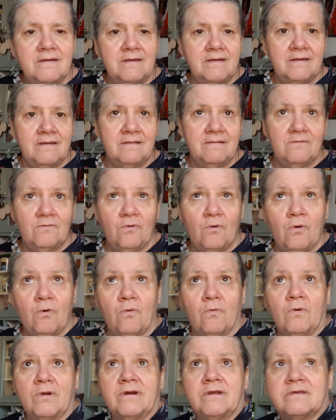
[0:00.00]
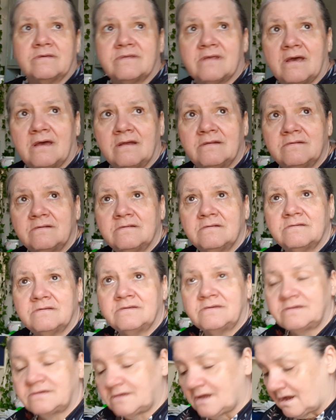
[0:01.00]
And, oh, what is that?
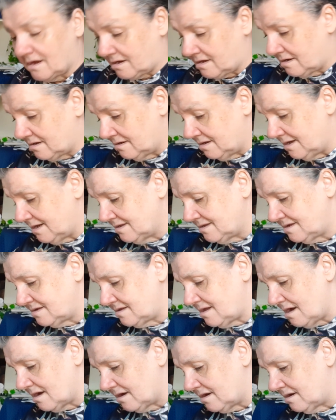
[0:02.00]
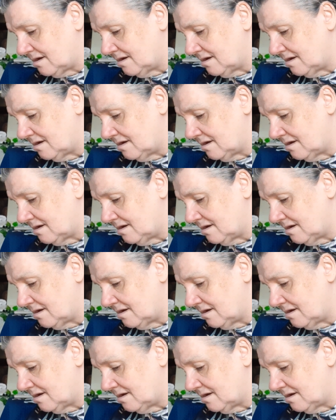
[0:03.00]
It's stuck. It's stuck.